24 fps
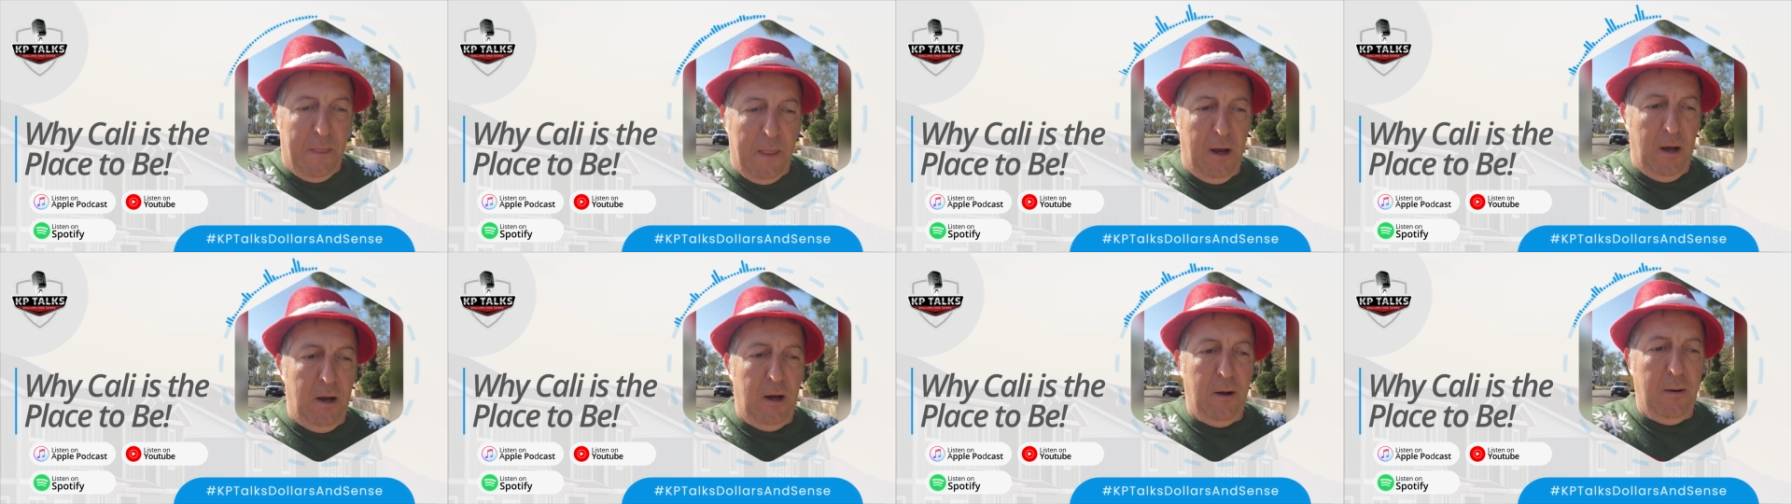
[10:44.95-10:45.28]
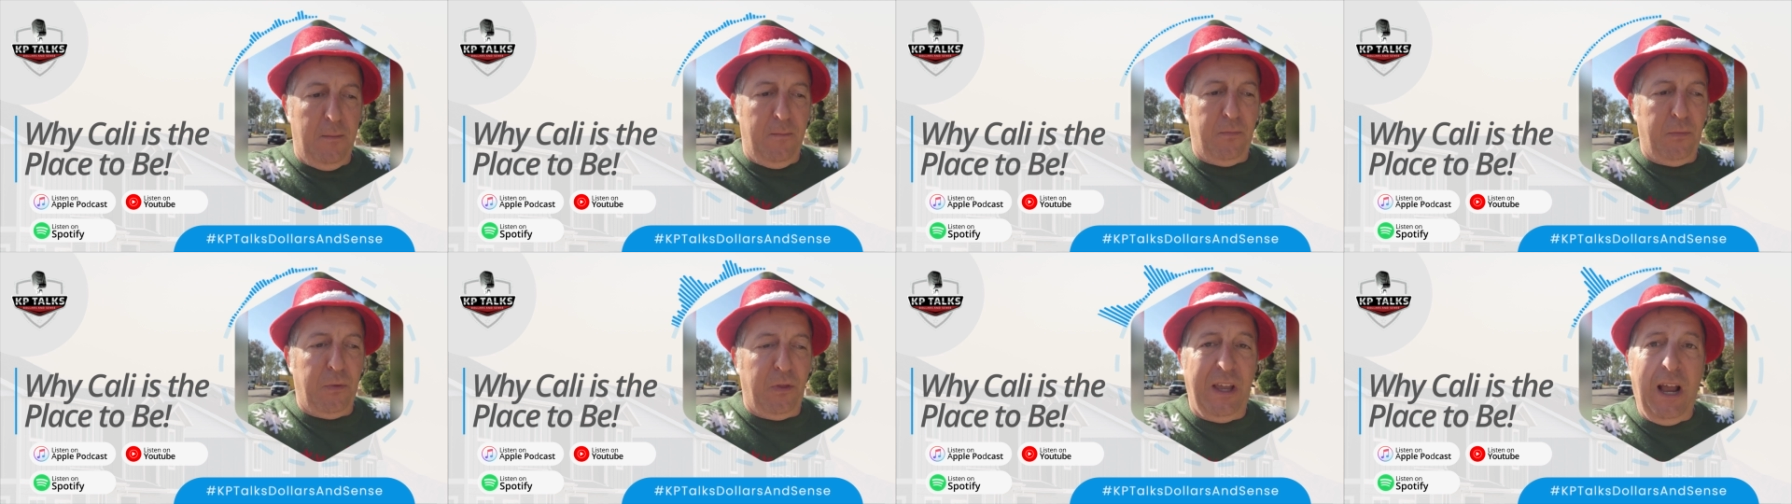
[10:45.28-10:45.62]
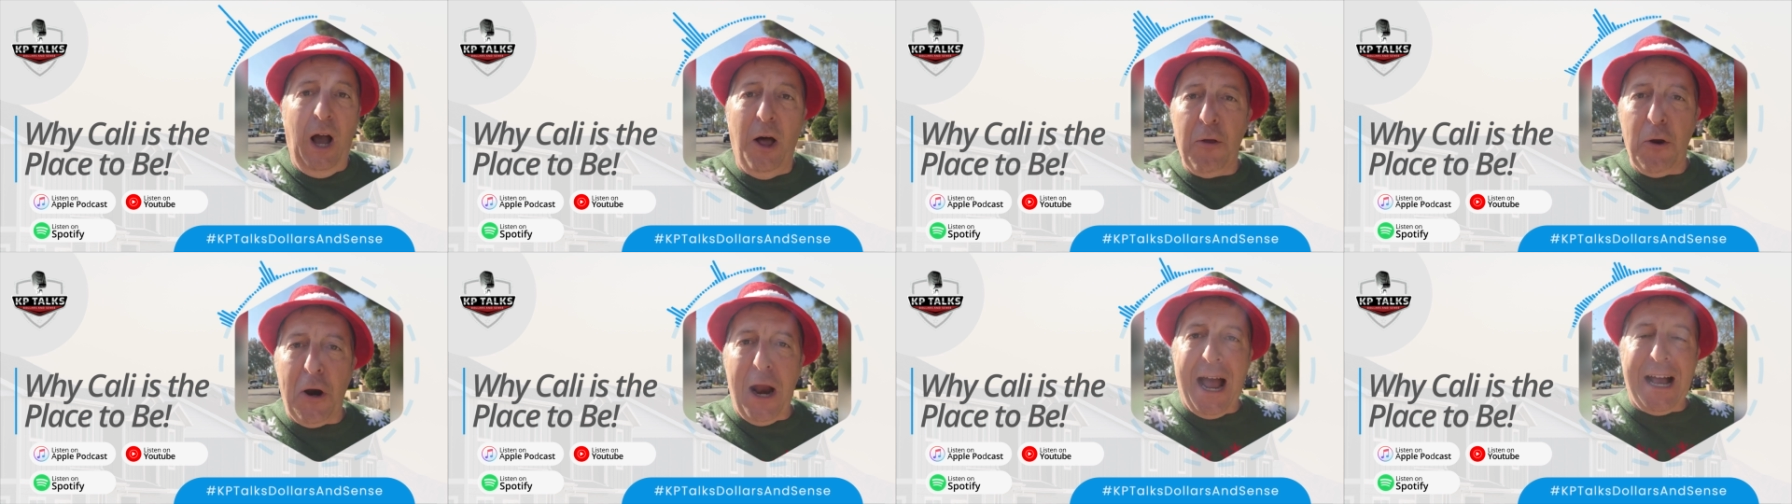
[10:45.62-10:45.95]
um,
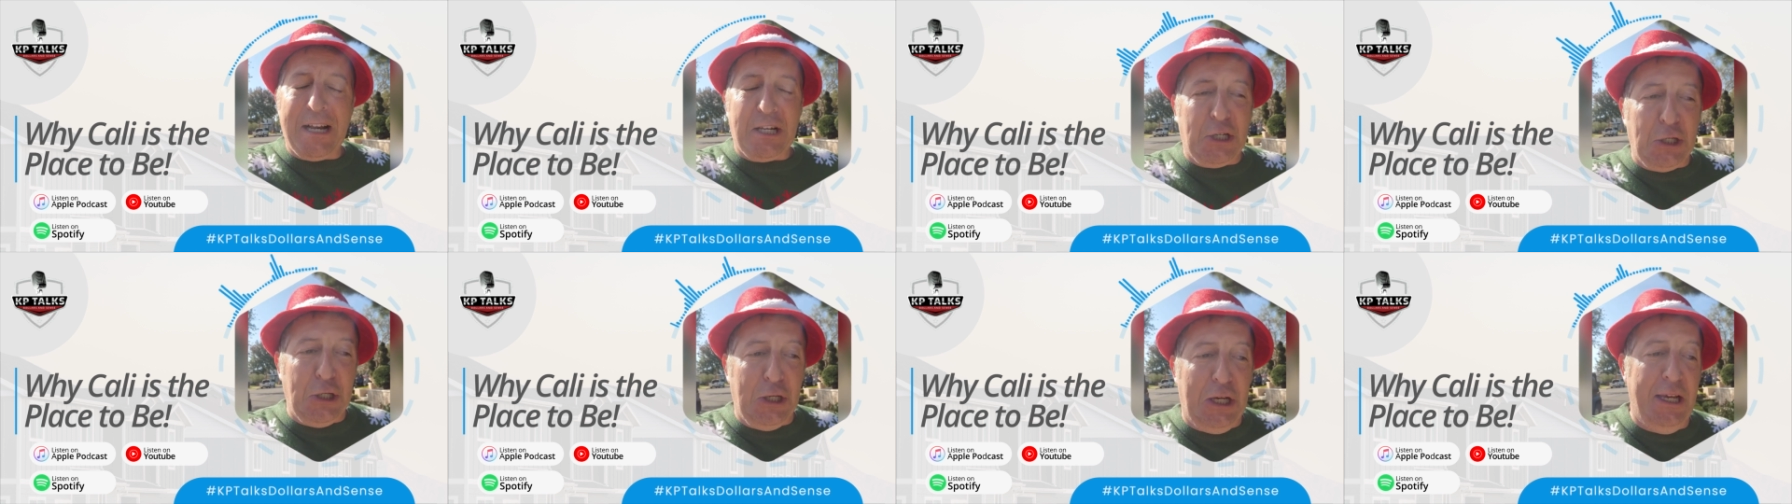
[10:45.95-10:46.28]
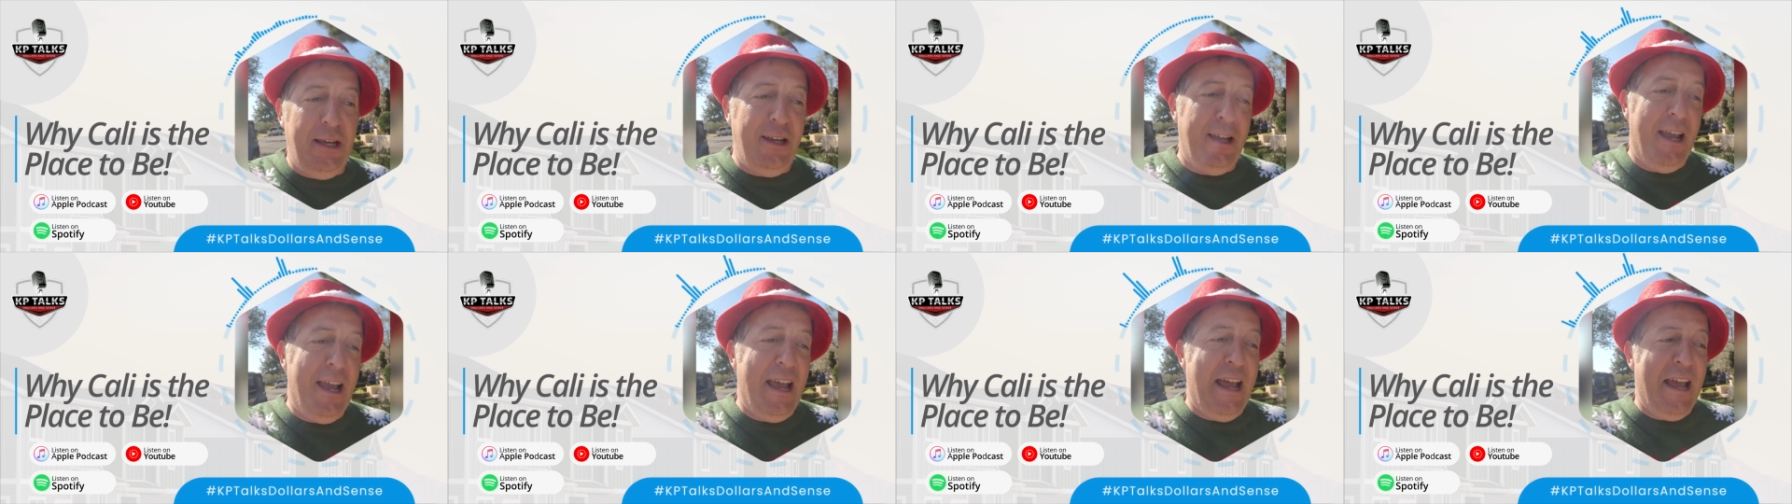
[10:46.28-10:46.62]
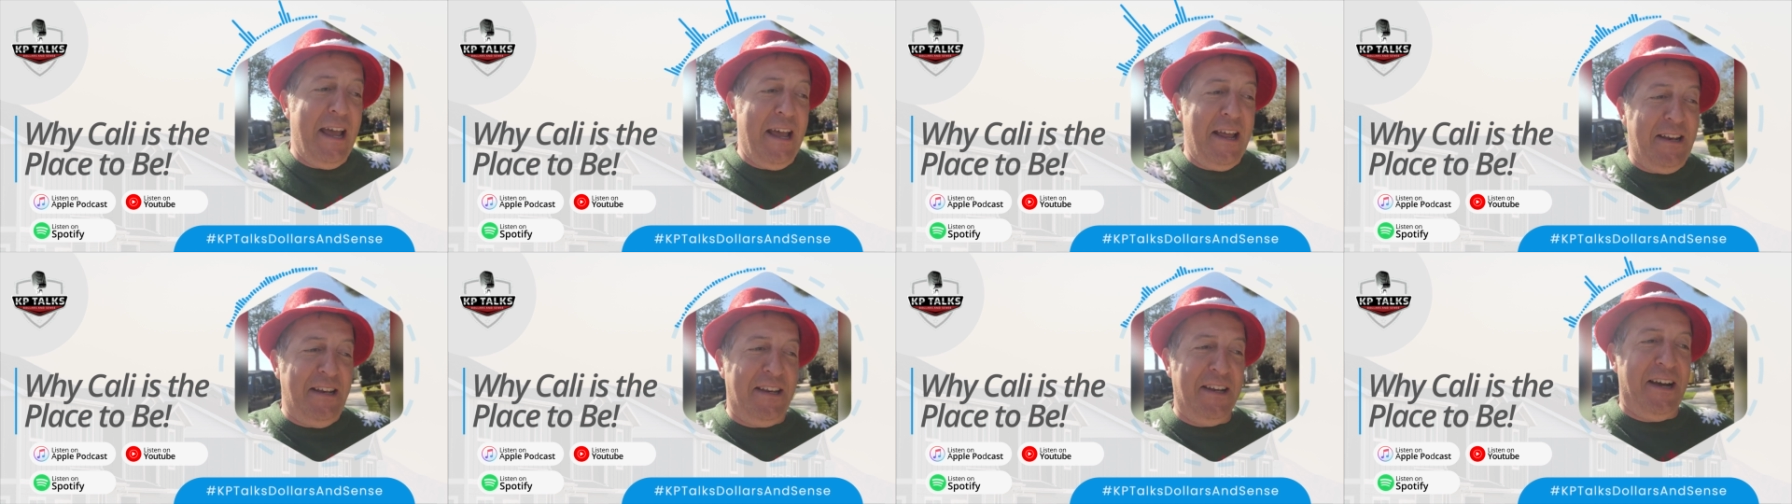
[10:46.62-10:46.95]
the other Ashley,
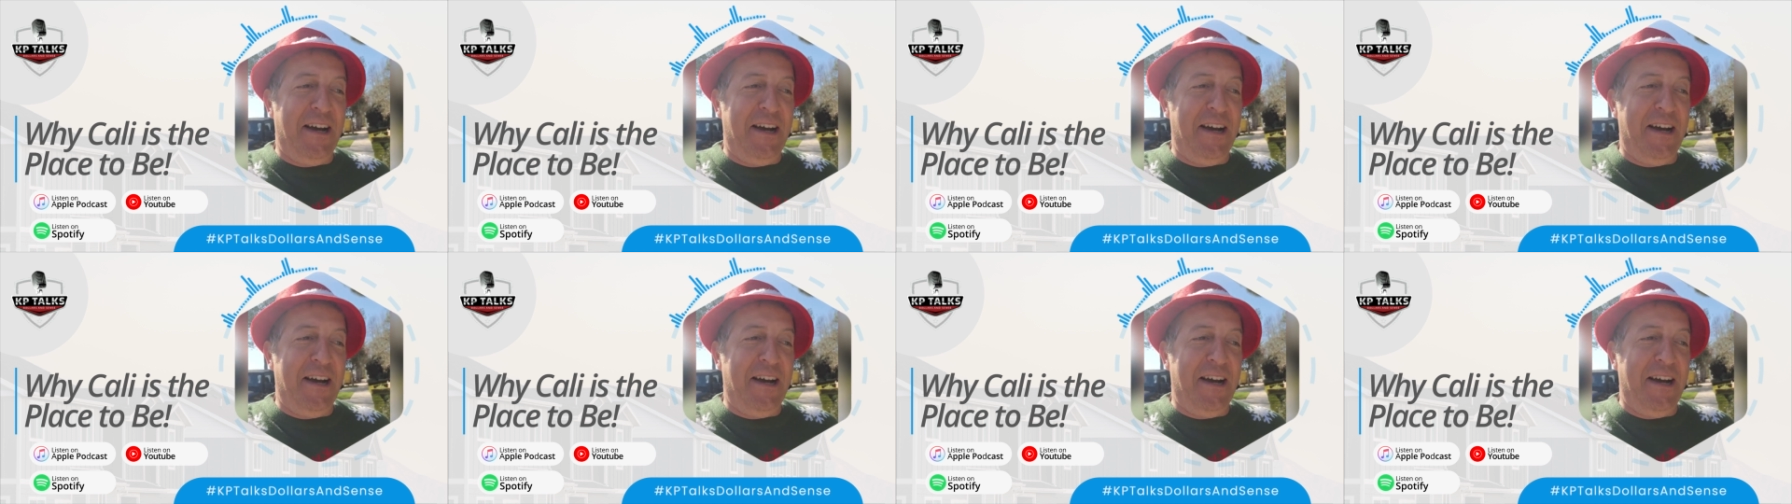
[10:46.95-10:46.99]
and